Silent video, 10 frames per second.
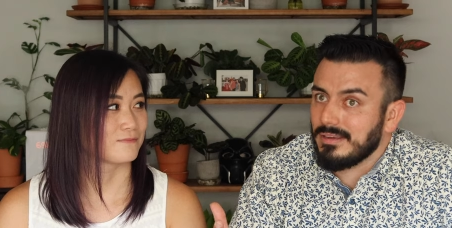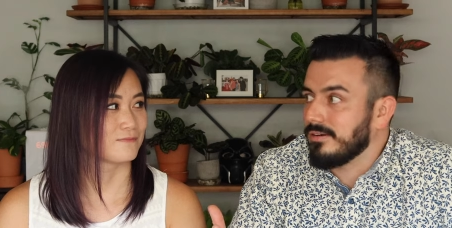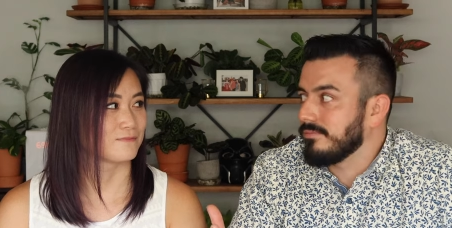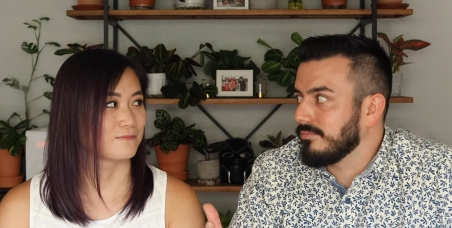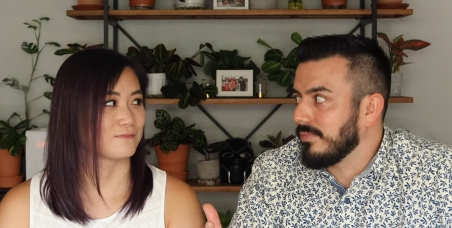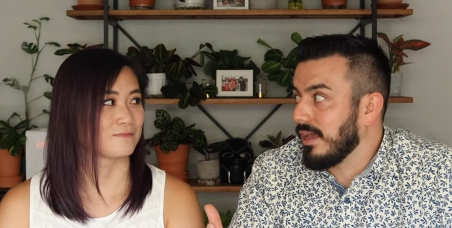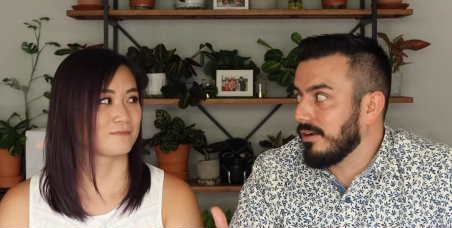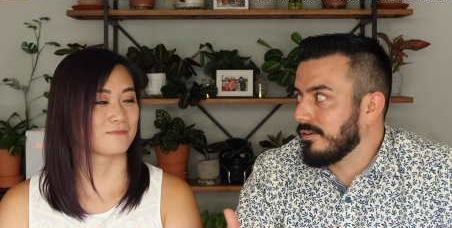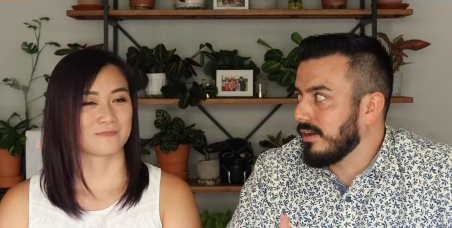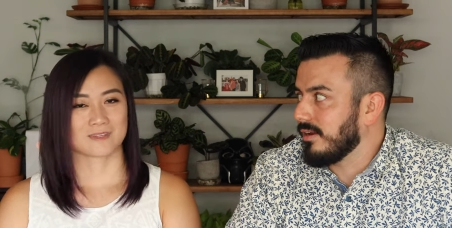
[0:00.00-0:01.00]
Speaker 1: you know eight
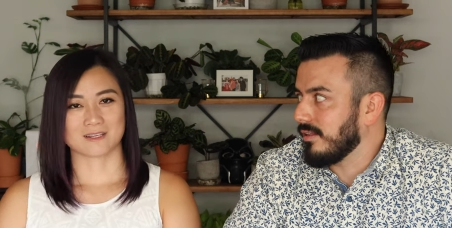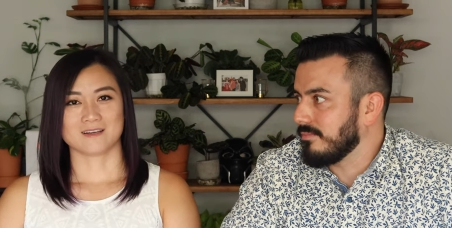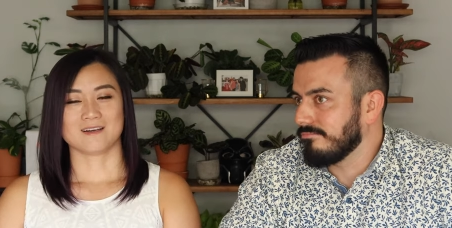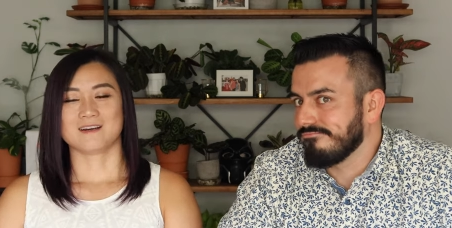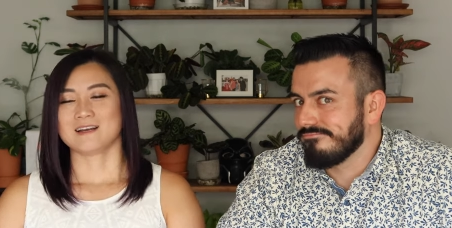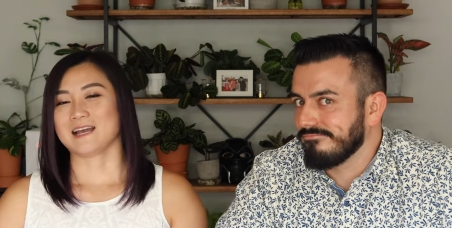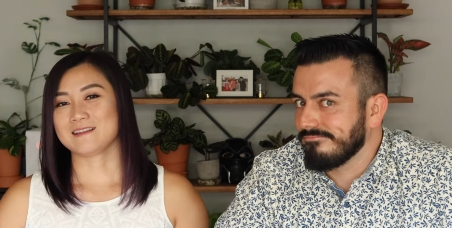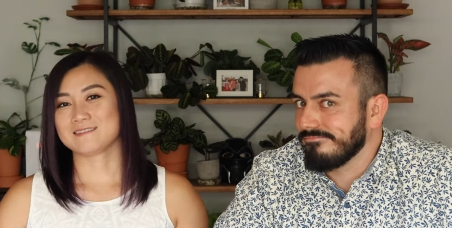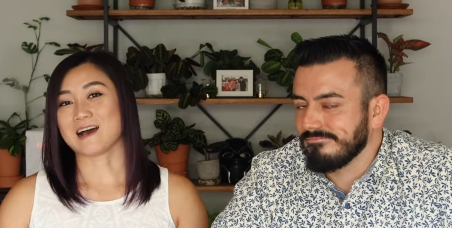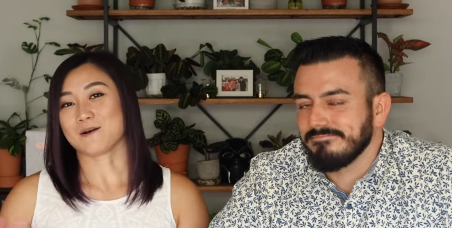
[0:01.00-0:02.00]
or ten of them.
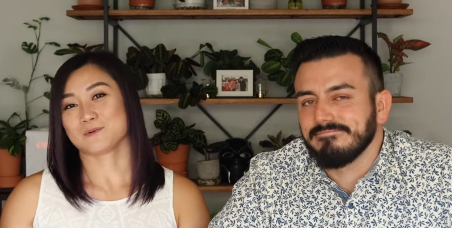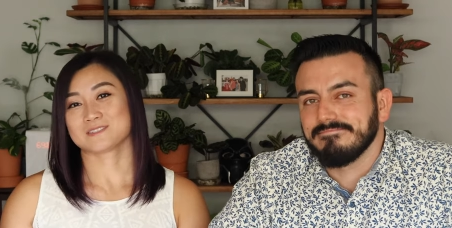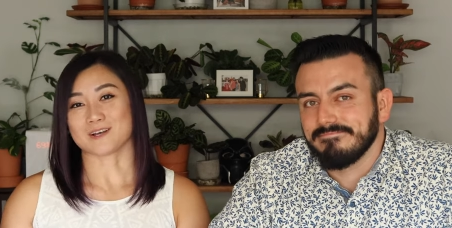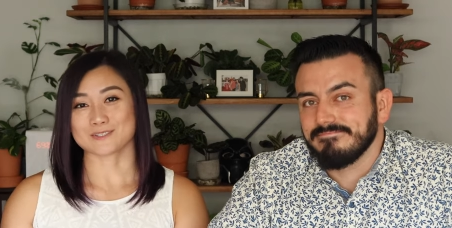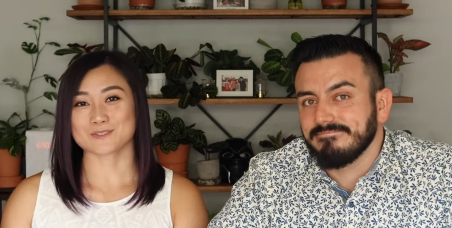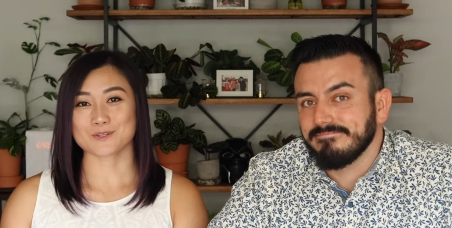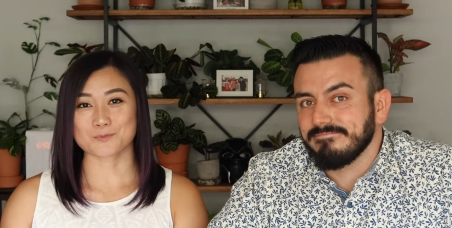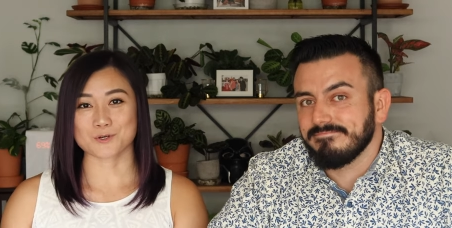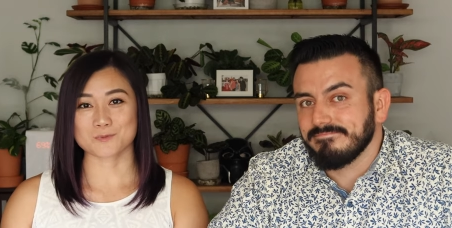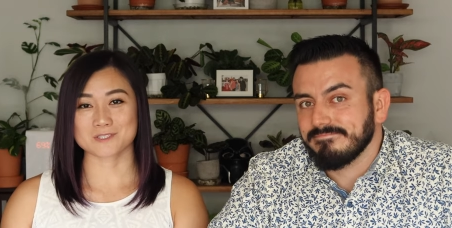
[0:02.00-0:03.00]
Speaker 2: And that was also the
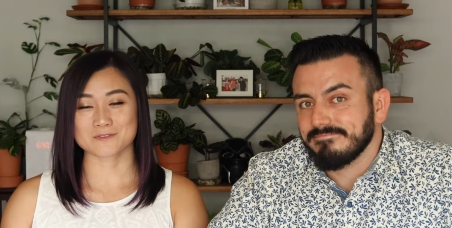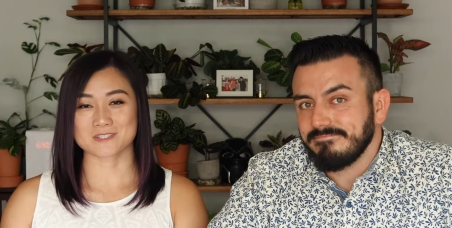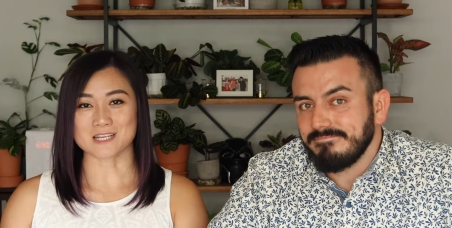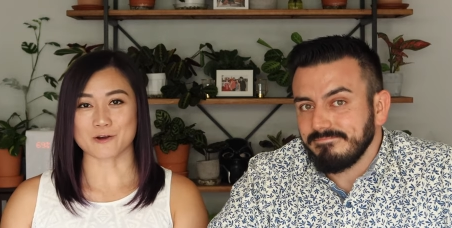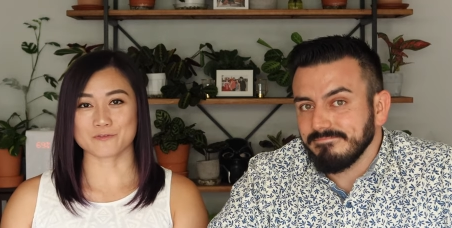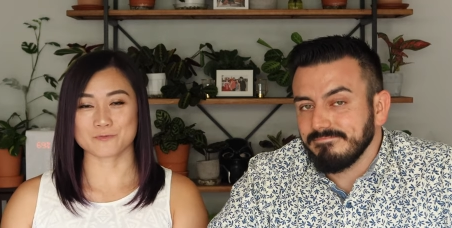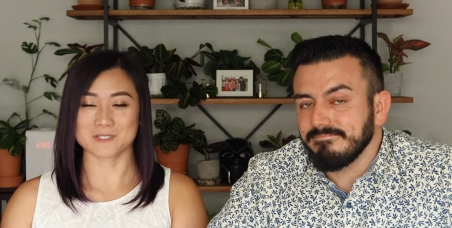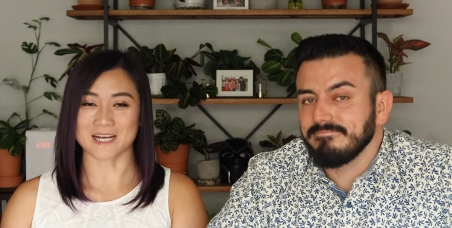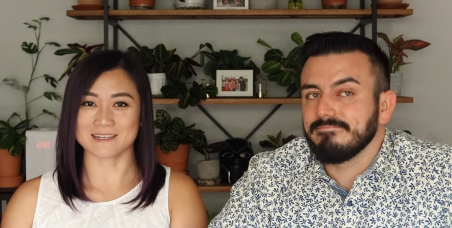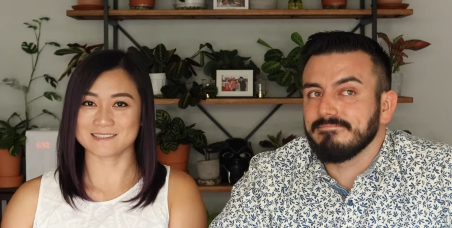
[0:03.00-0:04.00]
purpose of us
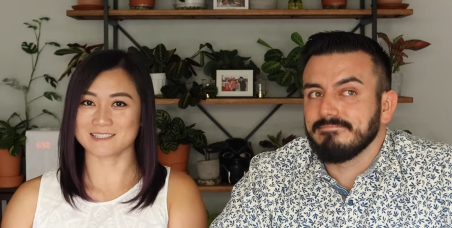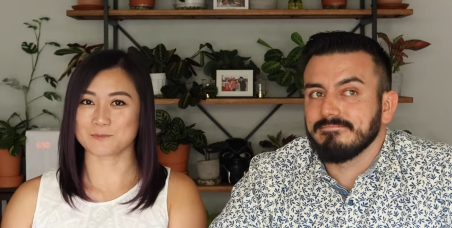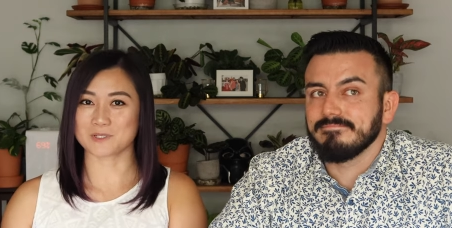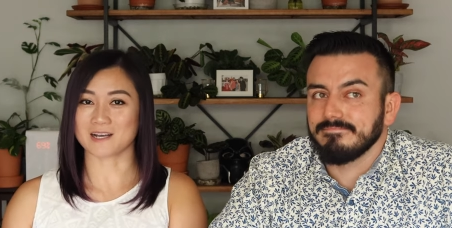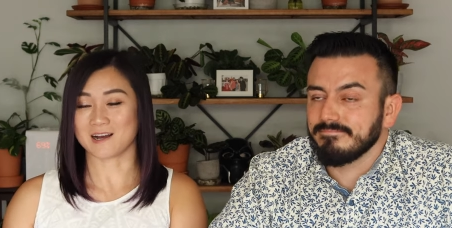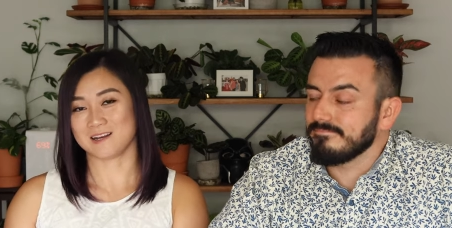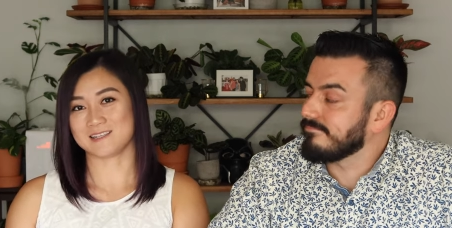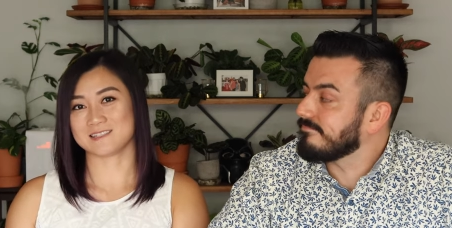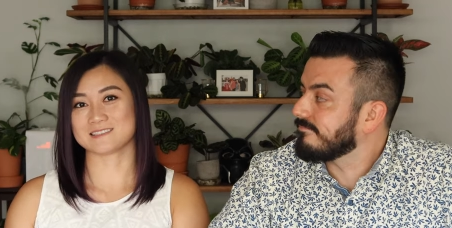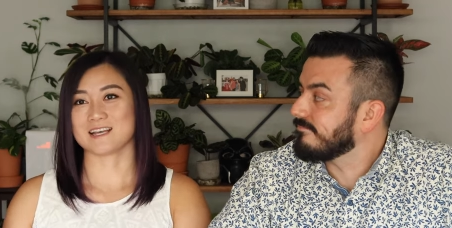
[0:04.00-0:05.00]
alphabetizing
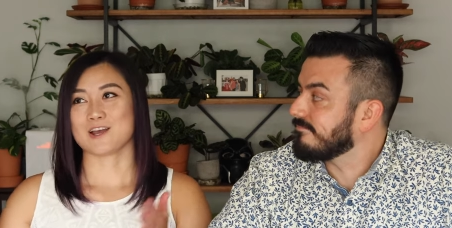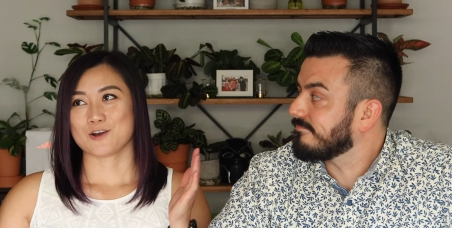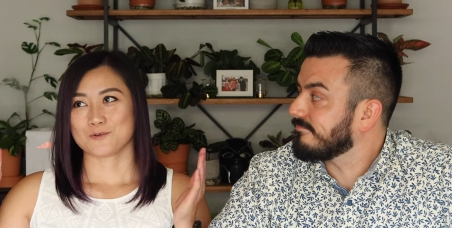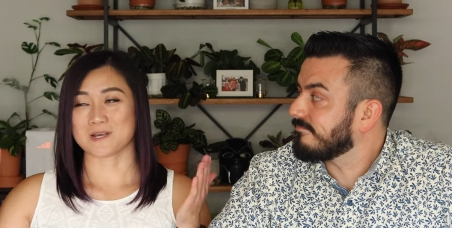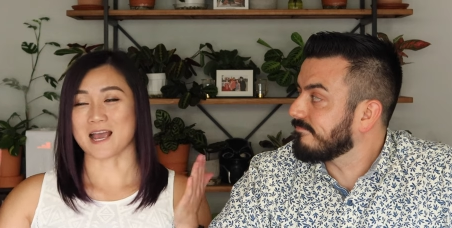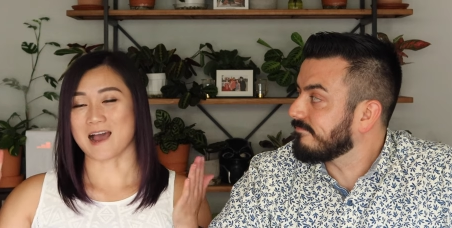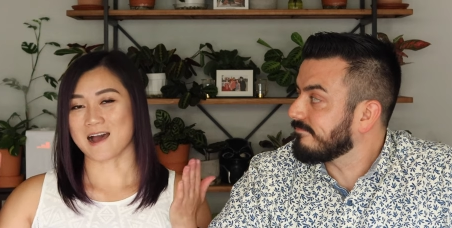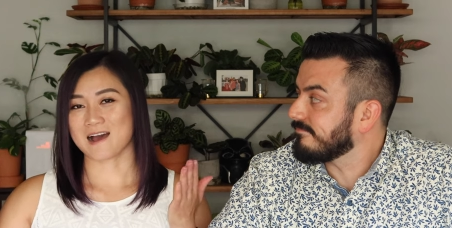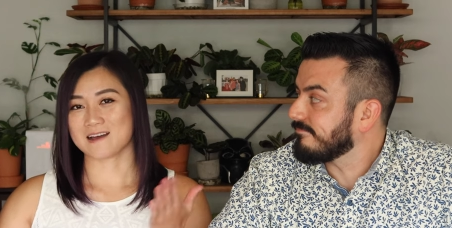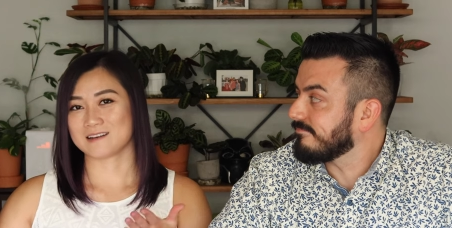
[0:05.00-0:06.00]
because we
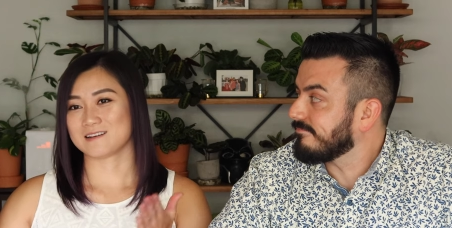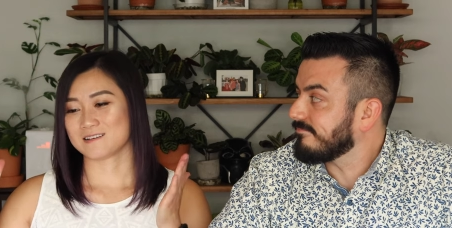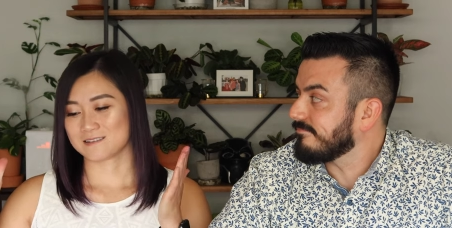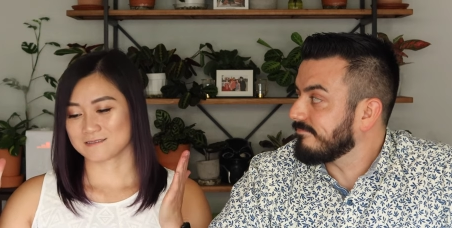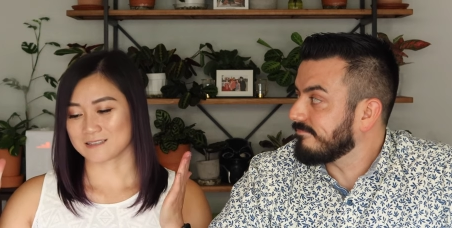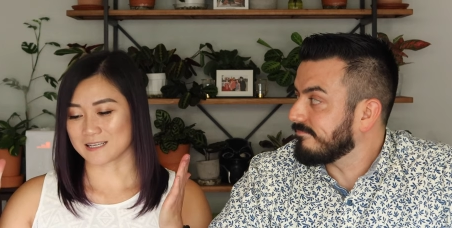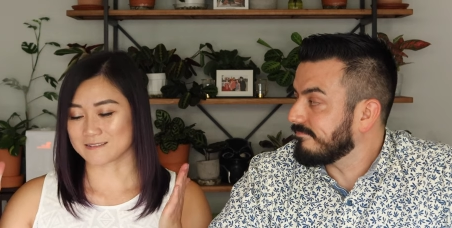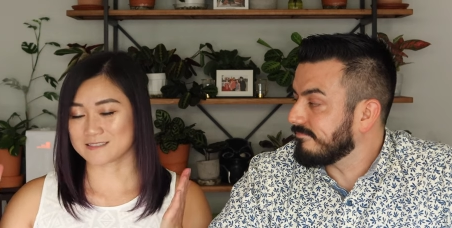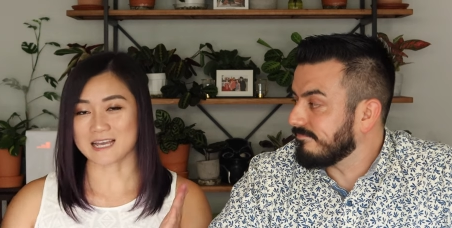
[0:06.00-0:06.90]
had like